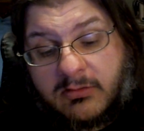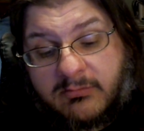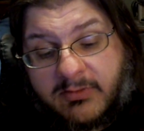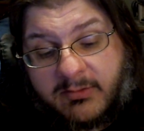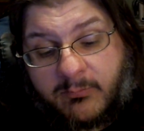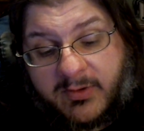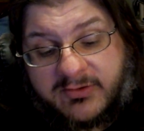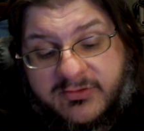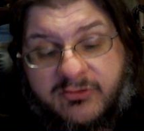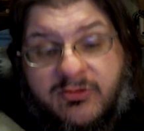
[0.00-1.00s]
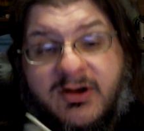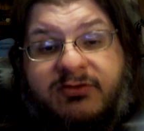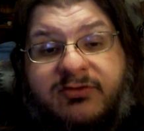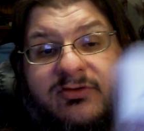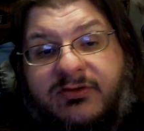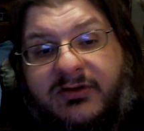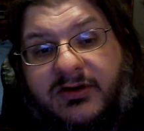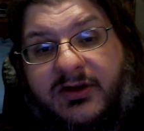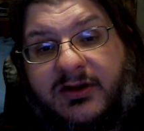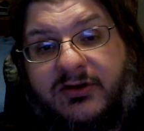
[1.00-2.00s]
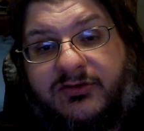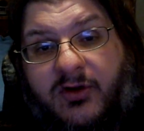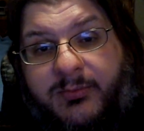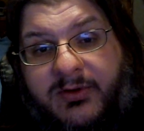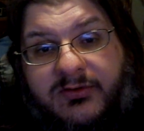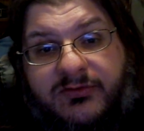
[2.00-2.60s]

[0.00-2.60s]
like ways to dress in dystopian